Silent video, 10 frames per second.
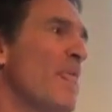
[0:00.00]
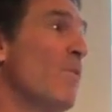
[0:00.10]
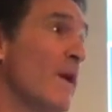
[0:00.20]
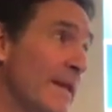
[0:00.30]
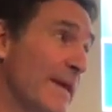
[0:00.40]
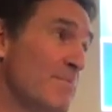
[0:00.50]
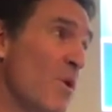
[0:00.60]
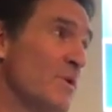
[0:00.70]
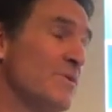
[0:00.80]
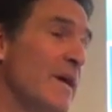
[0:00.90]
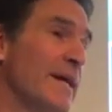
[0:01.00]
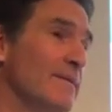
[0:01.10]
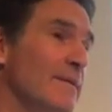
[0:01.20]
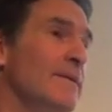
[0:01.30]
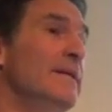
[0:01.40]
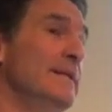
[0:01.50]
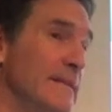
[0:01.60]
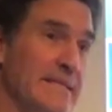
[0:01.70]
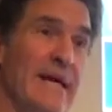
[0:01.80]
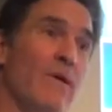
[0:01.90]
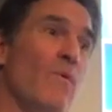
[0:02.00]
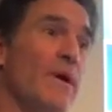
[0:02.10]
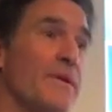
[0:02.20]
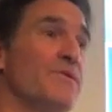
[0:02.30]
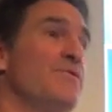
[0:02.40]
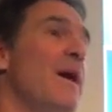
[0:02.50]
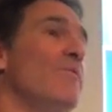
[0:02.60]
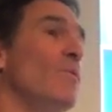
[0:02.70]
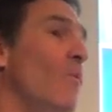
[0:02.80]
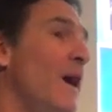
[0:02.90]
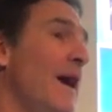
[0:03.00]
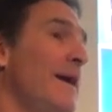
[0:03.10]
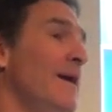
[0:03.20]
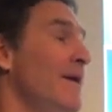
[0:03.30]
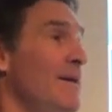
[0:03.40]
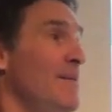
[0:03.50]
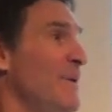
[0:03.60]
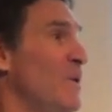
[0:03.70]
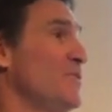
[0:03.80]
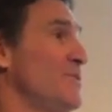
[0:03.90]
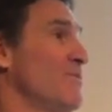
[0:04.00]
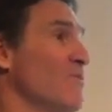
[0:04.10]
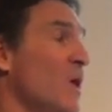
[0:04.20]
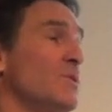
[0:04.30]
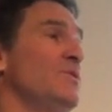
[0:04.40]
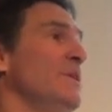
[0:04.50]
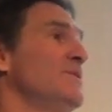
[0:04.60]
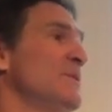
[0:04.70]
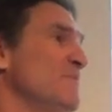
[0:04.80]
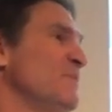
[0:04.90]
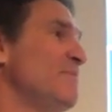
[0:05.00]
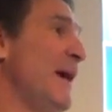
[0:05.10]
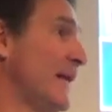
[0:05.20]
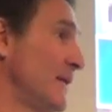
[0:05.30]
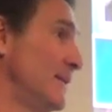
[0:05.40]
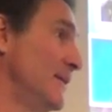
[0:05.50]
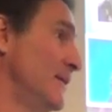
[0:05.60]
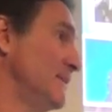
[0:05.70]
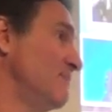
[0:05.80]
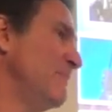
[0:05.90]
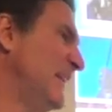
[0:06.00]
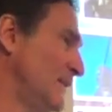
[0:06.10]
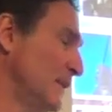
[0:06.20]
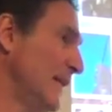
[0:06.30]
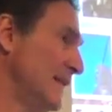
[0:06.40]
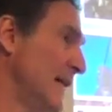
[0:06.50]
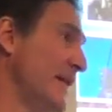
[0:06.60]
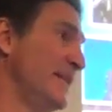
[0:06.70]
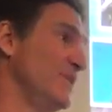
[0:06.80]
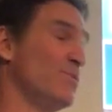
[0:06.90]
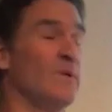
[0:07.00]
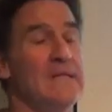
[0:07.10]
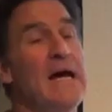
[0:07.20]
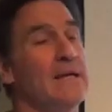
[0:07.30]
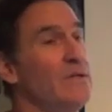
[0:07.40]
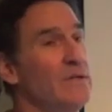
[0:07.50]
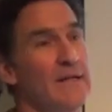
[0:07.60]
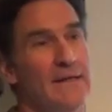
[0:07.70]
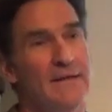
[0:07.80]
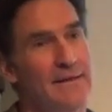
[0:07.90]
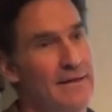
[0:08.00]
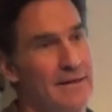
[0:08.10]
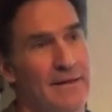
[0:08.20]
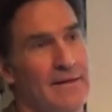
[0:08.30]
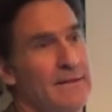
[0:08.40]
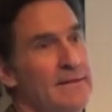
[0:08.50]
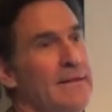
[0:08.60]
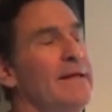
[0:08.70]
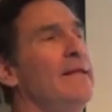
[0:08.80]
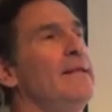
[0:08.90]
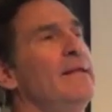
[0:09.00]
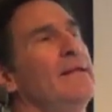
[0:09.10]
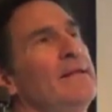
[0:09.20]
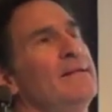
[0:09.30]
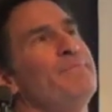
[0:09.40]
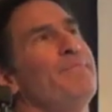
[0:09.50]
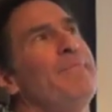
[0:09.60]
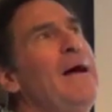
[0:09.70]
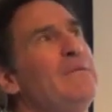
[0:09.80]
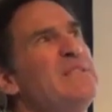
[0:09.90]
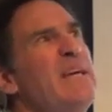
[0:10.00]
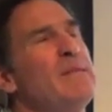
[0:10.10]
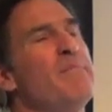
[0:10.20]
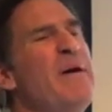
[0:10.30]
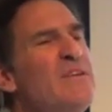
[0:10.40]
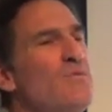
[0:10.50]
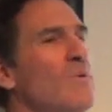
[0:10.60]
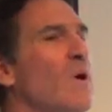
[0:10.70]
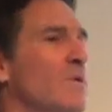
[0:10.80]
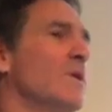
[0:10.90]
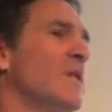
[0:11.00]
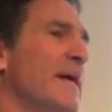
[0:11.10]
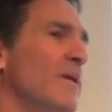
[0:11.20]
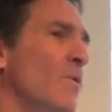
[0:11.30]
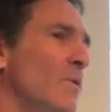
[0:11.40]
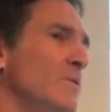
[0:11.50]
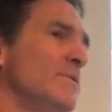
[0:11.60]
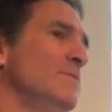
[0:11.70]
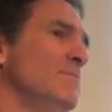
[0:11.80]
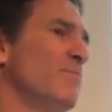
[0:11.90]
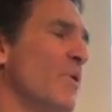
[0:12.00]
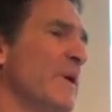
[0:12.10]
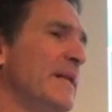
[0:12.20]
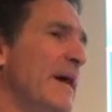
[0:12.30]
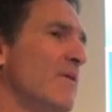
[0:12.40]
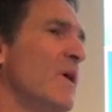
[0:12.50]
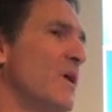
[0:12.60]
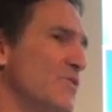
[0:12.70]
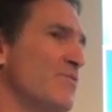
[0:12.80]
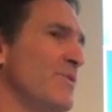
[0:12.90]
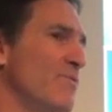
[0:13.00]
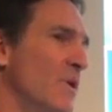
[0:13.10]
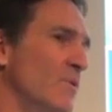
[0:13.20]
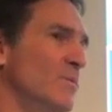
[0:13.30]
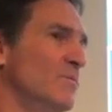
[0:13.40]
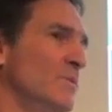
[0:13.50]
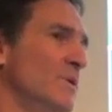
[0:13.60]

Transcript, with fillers: I want to get a motorcycle, and that's how I wanted to travel. Why? Because the road systems back in the mid to late 90s were not good. That I would say the best road looked like an old, broken down country road.